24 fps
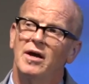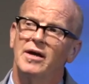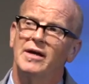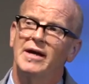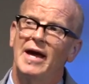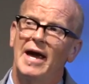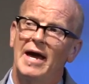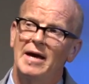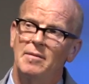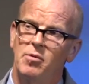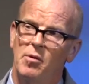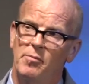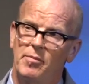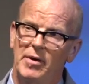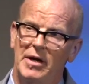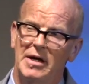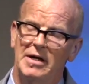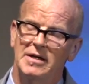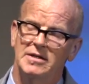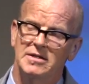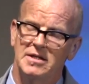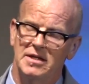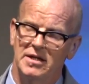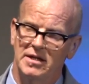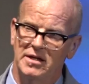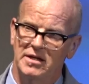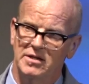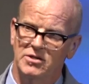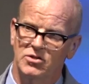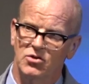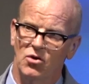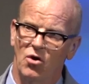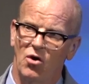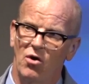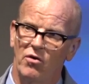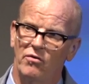
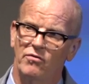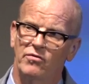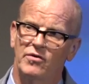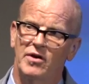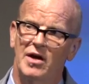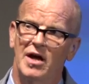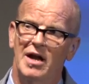capabilities of